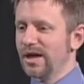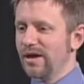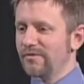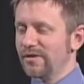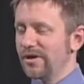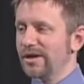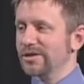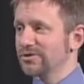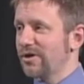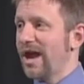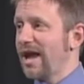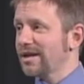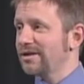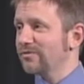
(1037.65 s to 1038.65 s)
a very
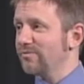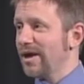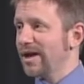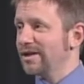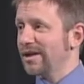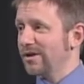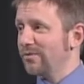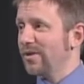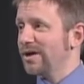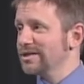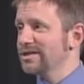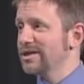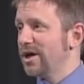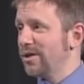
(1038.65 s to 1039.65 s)
attractive man, like well
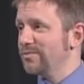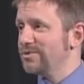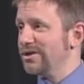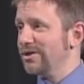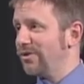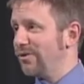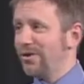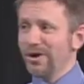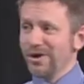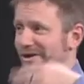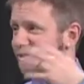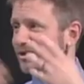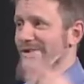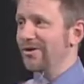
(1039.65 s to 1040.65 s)
sculpted,
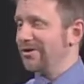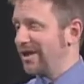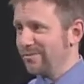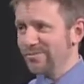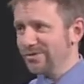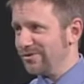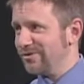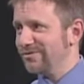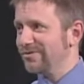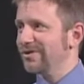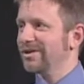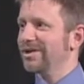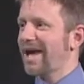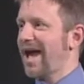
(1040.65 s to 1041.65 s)
oiled, like
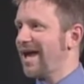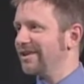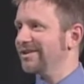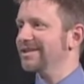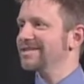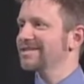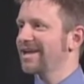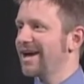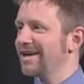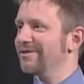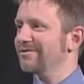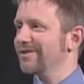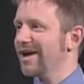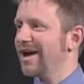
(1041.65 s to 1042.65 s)
beautiful Atlas
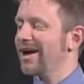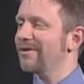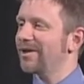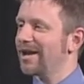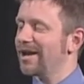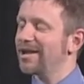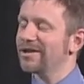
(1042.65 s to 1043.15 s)
kind of guy, right?